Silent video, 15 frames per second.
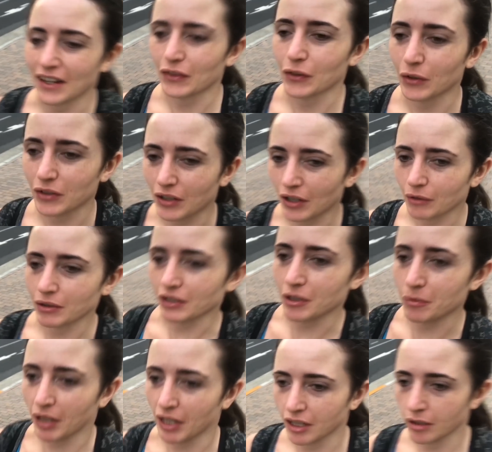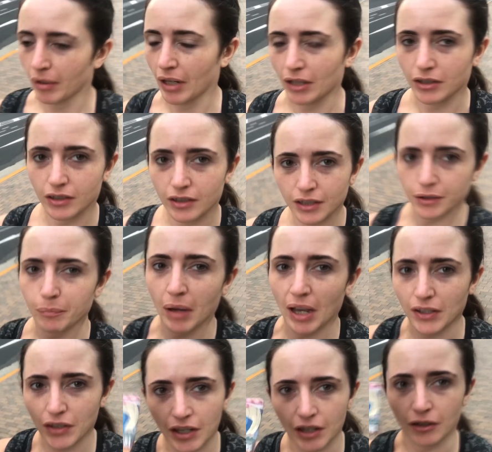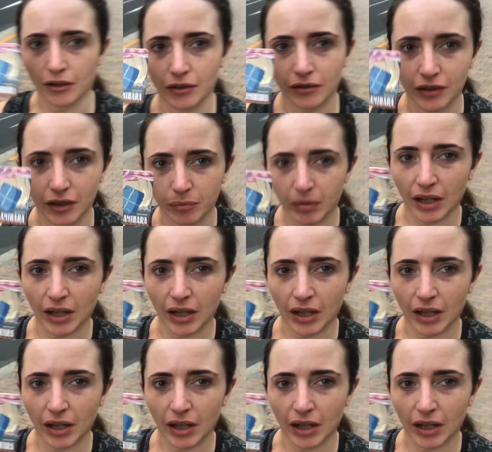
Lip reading: I thought I would explain about this pass here, this